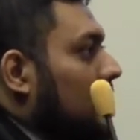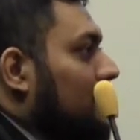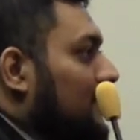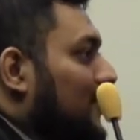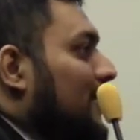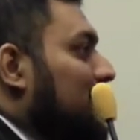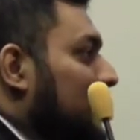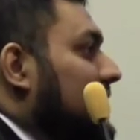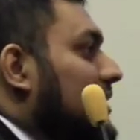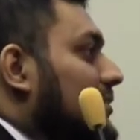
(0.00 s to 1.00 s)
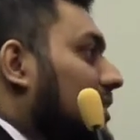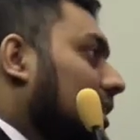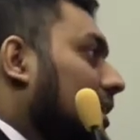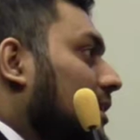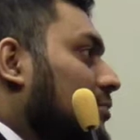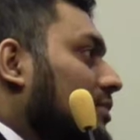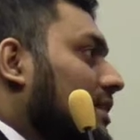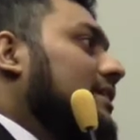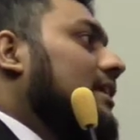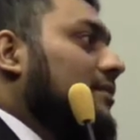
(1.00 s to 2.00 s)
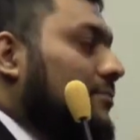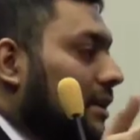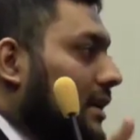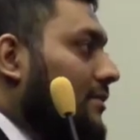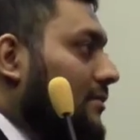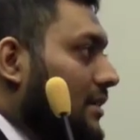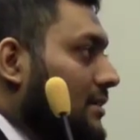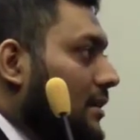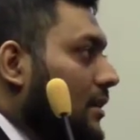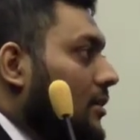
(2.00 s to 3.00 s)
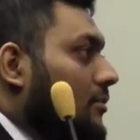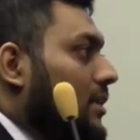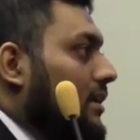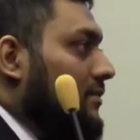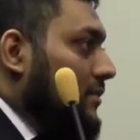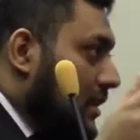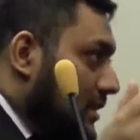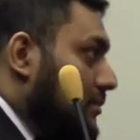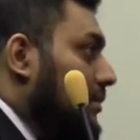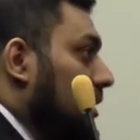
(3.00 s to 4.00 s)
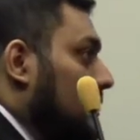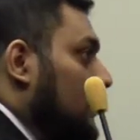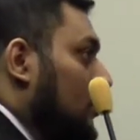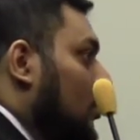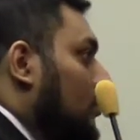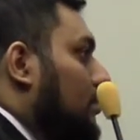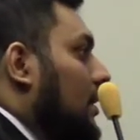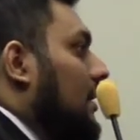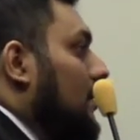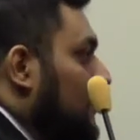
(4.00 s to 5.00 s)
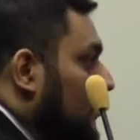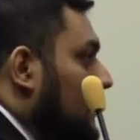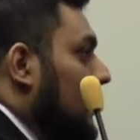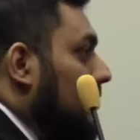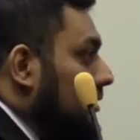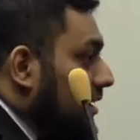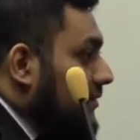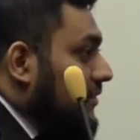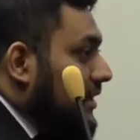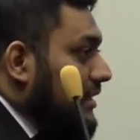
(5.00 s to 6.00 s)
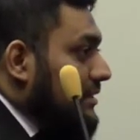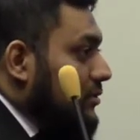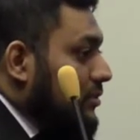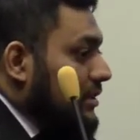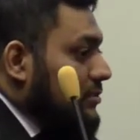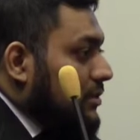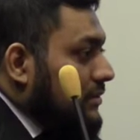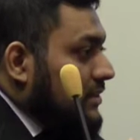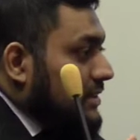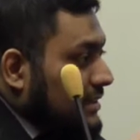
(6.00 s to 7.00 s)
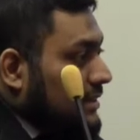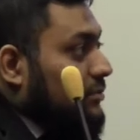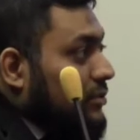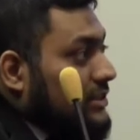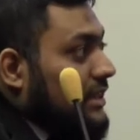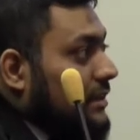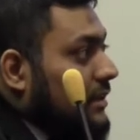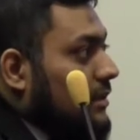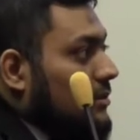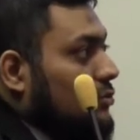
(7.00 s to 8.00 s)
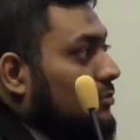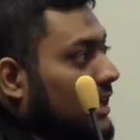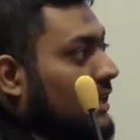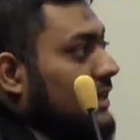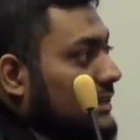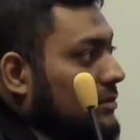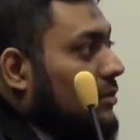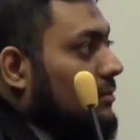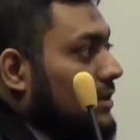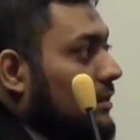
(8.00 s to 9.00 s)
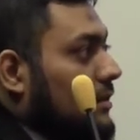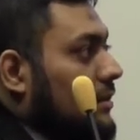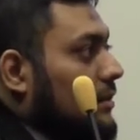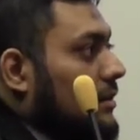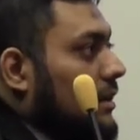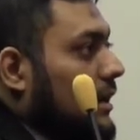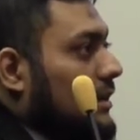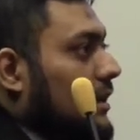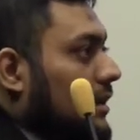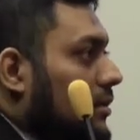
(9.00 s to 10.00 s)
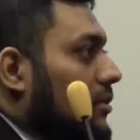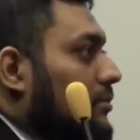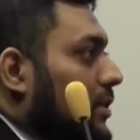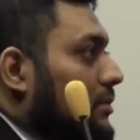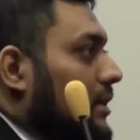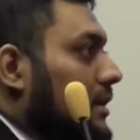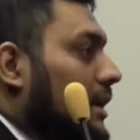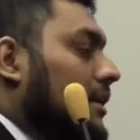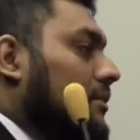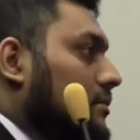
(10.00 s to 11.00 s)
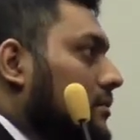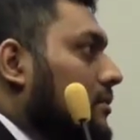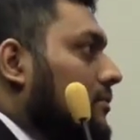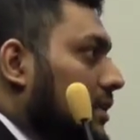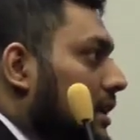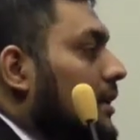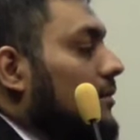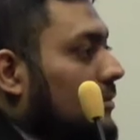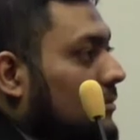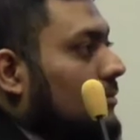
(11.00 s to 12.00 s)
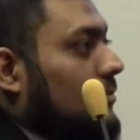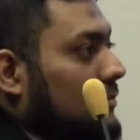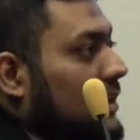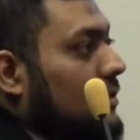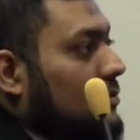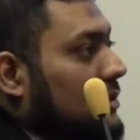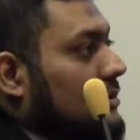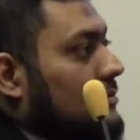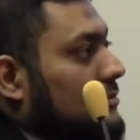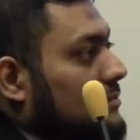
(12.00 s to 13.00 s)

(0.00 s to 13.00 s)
if one person is working in a project, then it may take years. But if there is a big group, and if it is whole and soul, if this is a project to make a taxonomy, and there are a lot of people, then we can do this.